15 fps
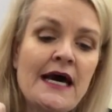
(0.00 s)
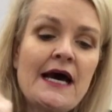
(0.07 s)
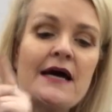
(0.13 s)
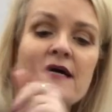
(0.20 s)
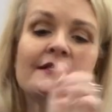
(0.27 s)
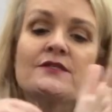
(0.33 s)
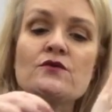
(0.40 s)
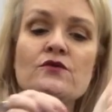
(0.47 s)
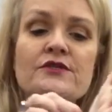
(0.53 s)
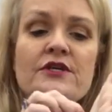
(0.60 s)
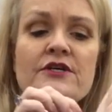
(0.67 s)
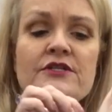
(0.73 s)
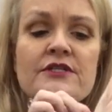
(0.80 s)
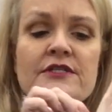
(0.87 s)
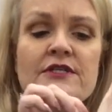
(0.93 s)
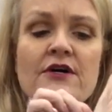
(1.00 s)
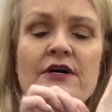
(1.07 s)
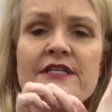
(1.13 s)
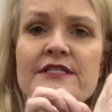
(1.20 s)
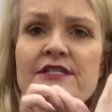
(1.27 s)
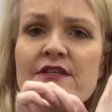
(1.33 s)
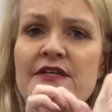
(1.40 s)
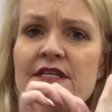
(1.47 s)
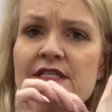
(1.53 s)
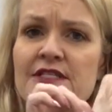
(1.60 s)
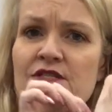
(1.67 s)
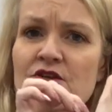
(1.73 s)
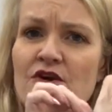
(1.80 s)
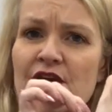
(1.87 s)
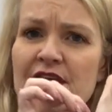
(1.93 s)
It's also designed so that it's
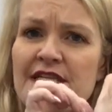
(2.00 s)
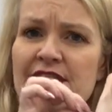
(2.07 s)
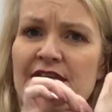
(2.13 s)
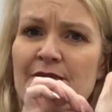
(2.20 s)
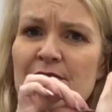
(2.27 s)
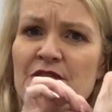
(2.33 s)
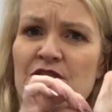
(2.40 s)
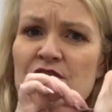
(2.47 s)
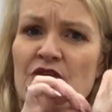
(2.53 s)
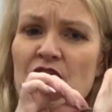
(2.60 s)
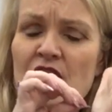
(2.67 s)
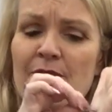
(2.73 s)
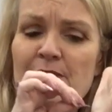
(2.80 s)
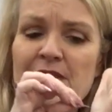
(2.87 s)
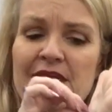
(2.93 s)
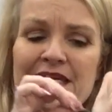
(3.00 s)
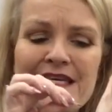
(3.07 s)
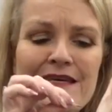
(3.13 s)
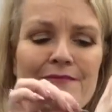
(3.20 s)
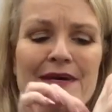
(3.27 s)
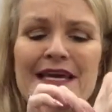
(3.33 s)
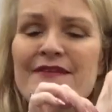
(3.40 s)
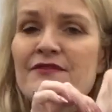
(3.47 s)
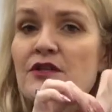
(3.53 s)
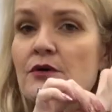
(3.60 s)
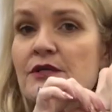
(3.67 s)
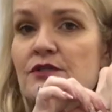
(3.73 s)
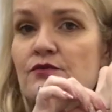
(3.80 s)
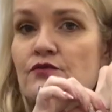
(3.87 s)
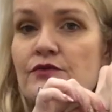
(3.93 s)
not going to damage the hypernicum. Even though
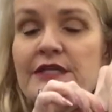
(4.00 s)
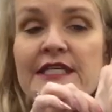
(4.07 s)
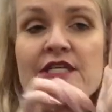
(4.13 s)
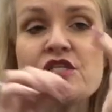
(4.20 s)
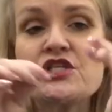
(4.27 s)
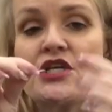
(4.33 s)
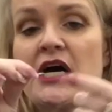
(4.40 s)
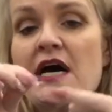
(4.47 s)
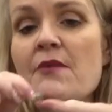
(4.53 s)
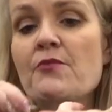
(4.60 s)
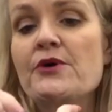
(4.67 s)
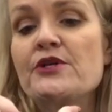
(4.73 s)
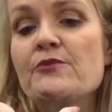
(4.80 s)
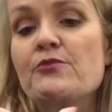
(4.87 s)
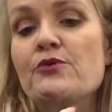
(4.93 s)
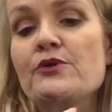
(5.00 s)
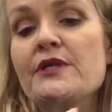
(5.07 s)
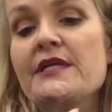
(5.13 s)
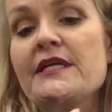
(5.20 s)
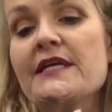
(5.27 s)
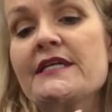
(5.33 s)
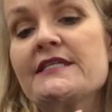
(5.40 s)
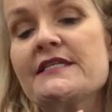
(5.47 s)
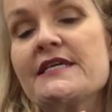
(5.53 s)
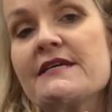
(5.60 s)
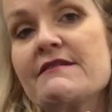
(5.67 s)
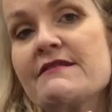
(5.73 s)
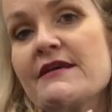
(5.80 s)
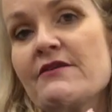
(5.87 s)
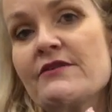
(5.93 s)
it's really sharp, when you put it in
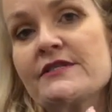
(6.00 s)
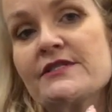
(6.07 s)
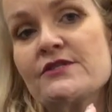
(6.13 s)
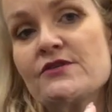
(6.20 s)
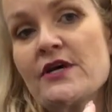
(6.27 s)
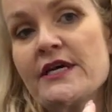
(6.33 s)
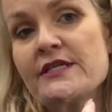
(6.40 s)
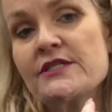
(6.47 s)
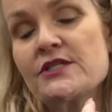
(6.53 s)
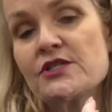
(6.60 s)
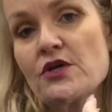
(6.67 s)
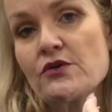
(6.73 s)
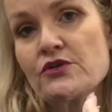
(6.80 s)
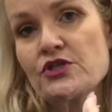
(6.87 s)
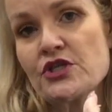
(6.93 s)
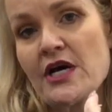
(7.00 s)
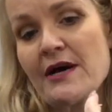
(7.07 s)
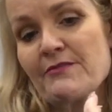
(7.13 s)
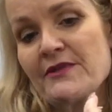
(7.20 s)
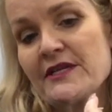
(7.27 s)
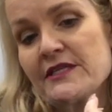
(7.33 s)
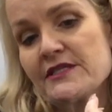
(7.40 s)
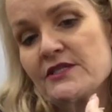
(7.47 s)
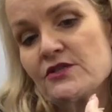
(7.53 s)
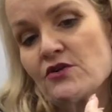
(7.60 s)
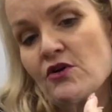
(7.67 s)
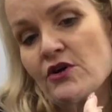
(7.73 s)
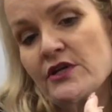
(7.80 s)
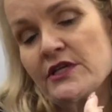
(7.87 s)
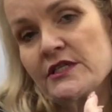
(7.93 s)
underneath there, it's so sharp that it's
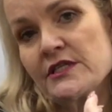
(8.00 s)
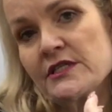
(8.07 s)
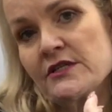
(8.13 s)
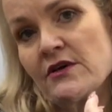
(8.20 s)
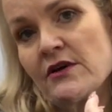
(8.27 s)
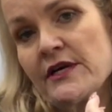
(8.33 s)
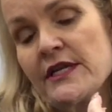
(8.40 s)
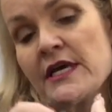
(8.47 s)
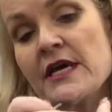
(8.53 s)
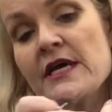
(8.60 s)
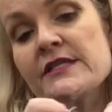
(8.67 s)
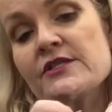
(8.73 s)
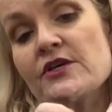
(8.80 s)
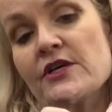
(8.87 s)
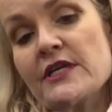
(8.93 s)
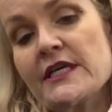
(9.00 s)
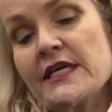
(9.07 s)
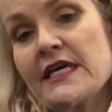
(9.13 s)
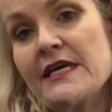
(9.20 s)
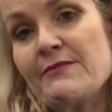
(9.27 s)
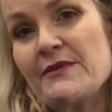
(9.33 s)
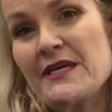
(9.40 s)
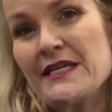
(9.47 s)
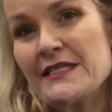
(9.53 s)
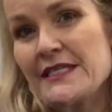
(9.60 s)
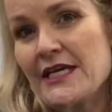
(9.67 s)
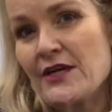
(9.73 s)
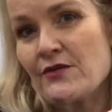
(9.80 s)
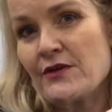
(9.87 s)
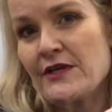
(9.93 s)
not going to design. So you're going to keep the
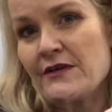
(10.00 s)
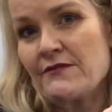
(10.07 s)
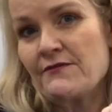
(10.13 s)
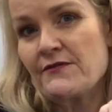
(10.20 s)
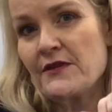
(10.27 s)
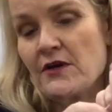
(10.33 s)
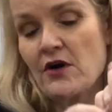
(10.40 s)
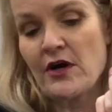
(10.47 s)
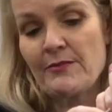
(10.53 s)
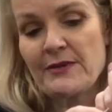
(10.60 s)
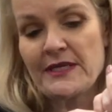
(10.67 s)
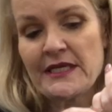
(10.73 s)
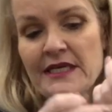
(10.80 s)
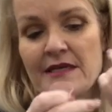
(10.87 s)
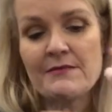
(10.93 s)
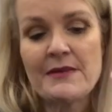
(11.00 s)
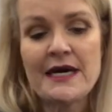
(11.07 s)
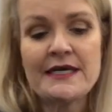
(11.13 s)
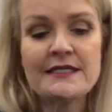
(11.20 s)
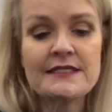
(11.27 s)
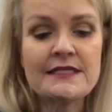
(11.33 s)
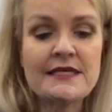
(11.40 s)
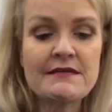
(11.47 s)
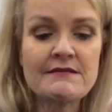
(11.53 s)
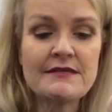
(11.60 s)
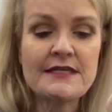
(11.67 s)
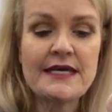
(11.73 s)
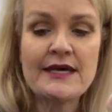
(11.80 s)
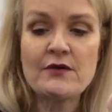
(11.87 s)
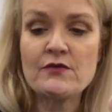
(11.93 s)
integrity of the hypernicum underneath the
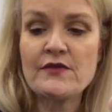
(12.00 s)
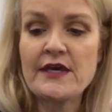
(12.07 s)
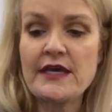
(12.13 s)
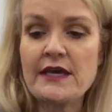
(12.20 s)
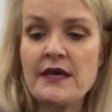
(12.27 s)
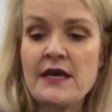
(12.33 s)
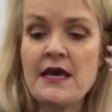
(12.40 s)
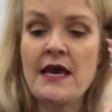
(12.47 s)
nail there.